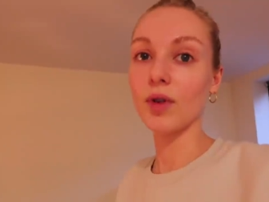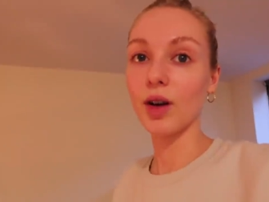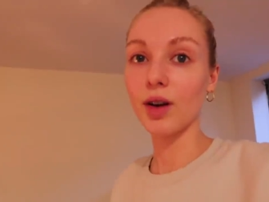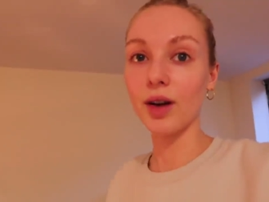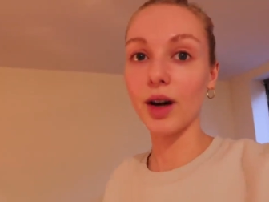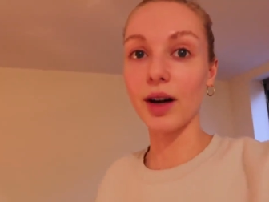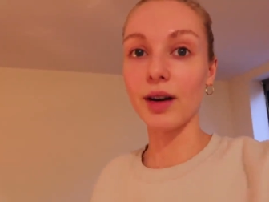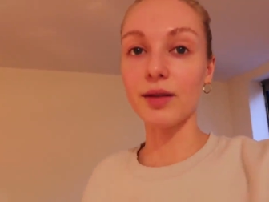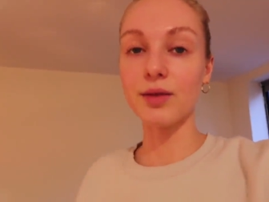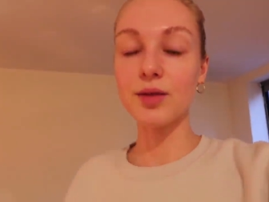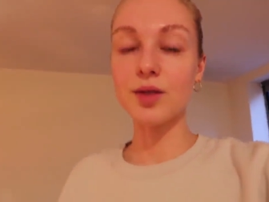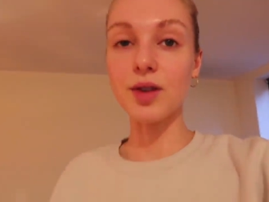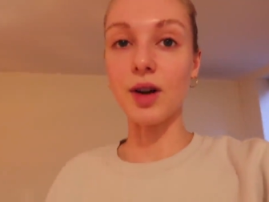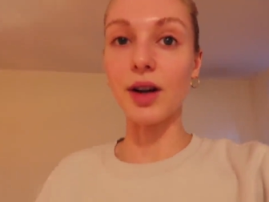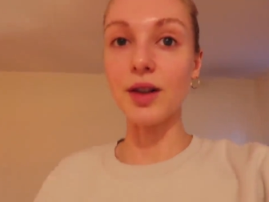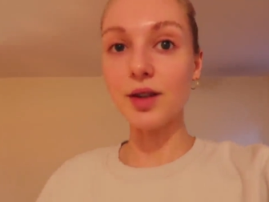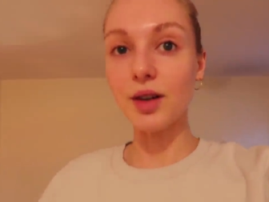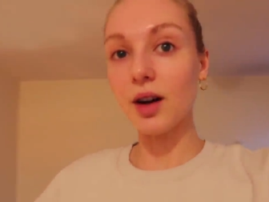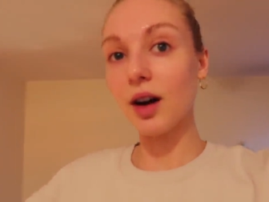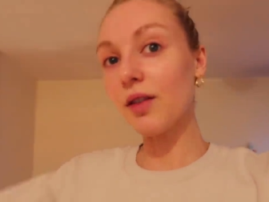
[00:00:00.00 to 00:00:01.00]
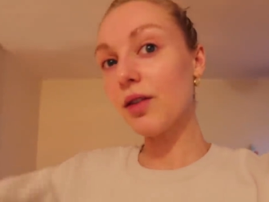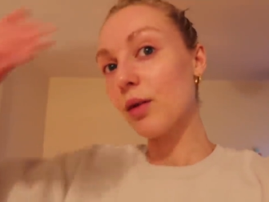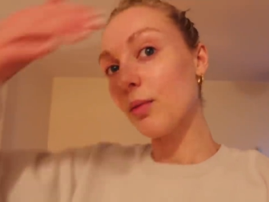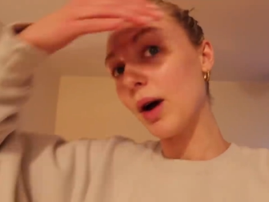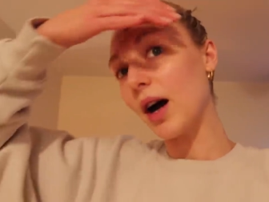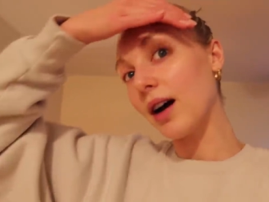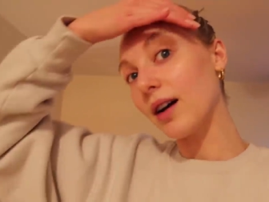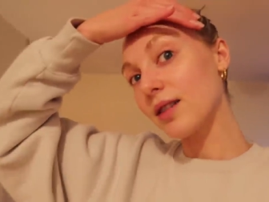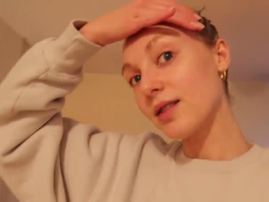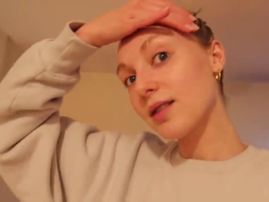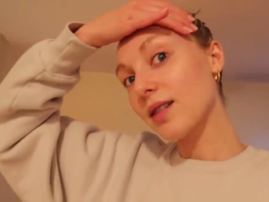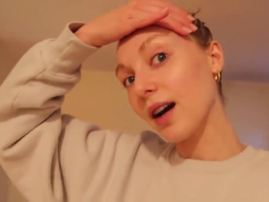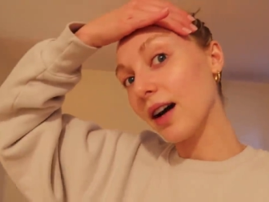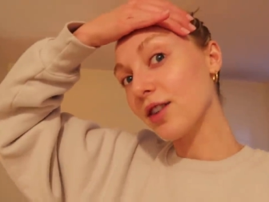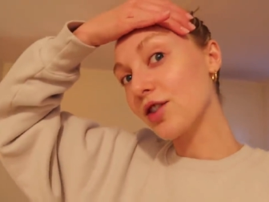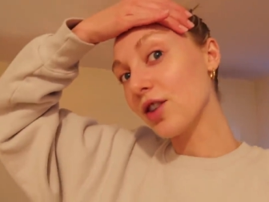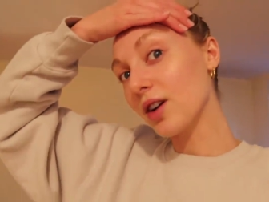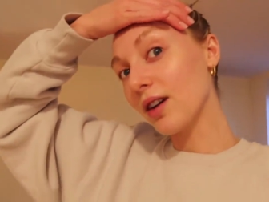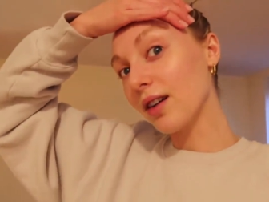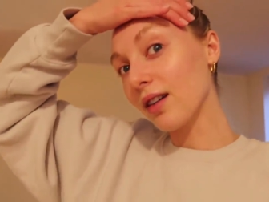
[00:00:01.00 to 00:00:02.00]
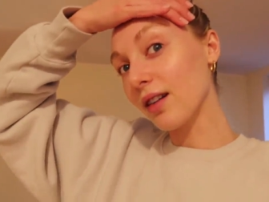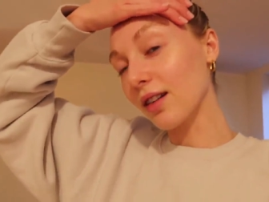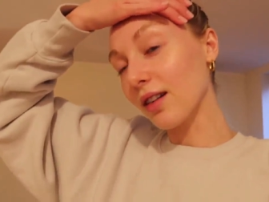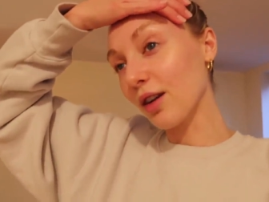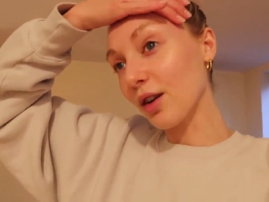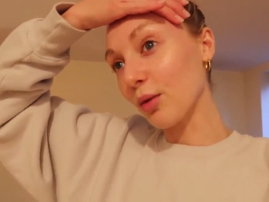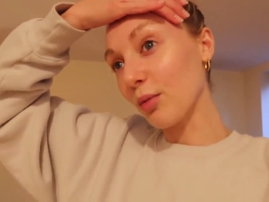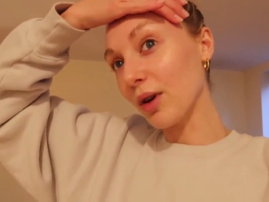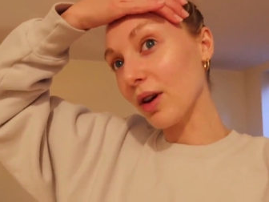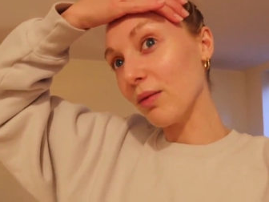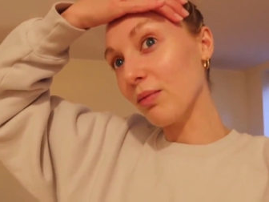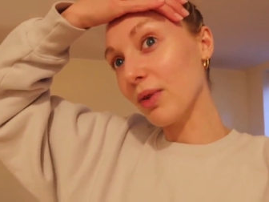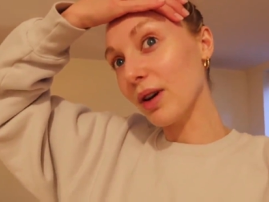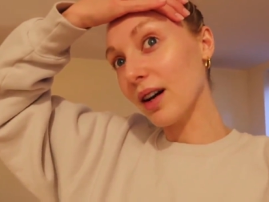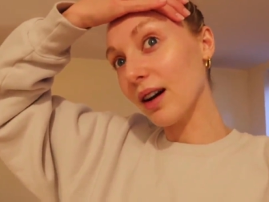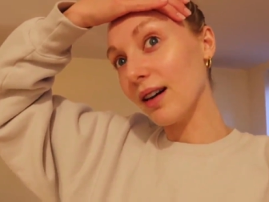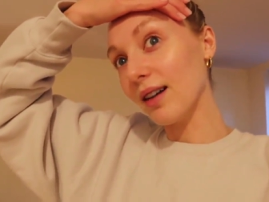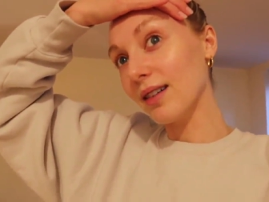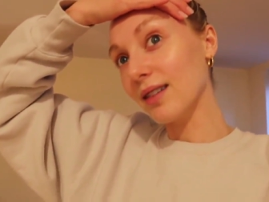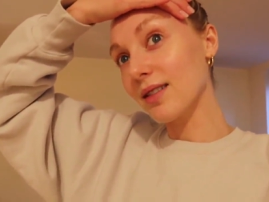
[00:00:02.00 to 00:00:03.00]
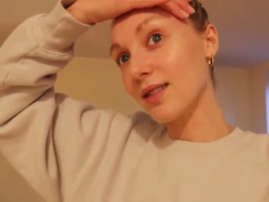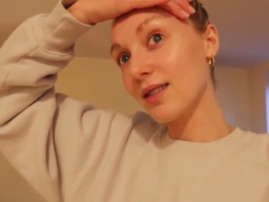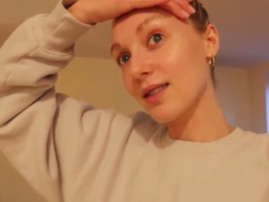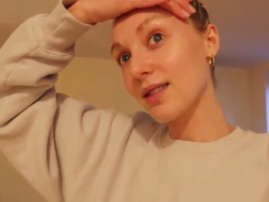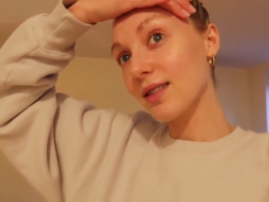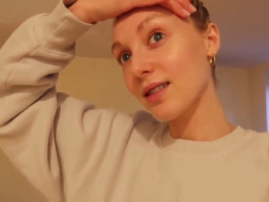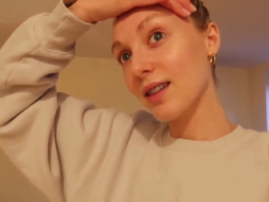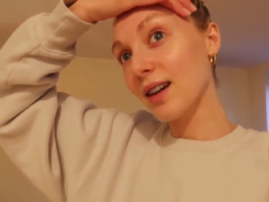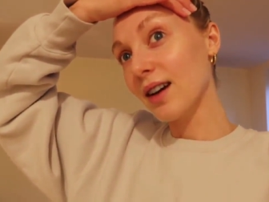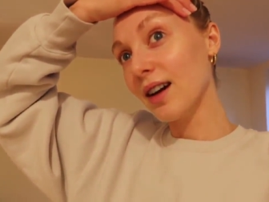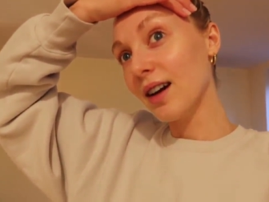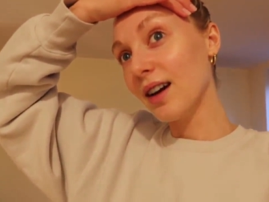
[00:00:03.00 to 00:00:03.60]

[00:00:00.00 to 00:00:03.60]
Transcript: Okay, so I took off the mask. I cheated a little bit because